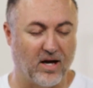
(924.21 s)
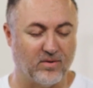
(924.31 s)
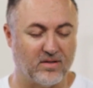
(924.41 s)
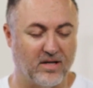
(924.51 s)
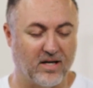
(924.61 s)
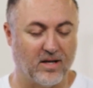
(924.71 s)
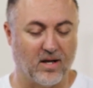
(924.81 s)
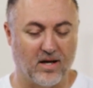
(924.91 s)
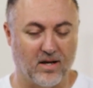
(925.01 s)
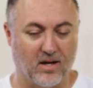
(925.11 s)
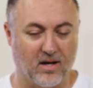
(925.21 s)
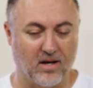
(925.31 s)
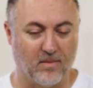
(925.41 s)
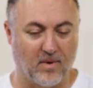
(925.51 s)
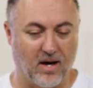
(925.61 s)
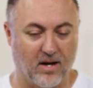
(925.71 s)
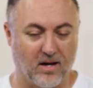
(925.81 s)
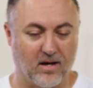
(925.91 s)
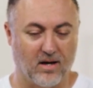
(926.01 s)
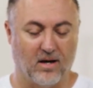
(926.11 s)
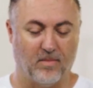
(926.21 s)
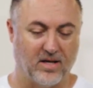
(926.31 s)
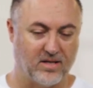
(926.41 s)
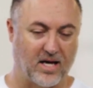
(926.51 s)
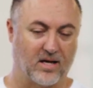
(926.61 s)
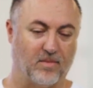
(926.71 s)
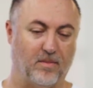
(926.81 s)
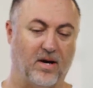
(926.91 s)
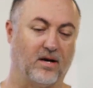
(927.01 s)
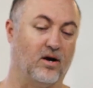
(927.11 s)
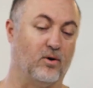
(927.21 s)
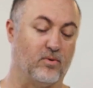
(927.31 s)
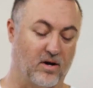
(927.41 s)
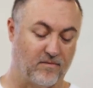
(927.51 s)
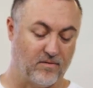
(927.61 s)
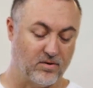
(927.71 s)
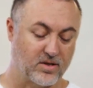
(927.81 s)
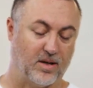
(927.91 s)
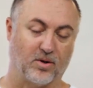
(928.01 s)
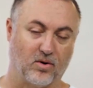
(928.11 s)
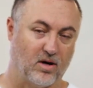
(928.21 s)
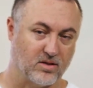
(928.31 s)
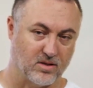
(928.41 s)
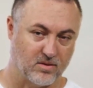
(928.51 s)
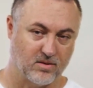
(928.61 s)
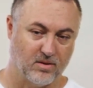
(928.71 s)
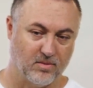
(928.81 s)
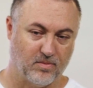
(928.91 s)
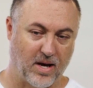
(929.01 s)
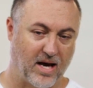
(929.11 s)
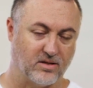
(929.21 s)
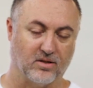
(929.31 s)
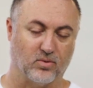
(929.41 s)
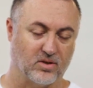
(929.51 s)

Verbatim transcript: I was sitting in in, the, in my on my deck in my backyard when I first came across this passage.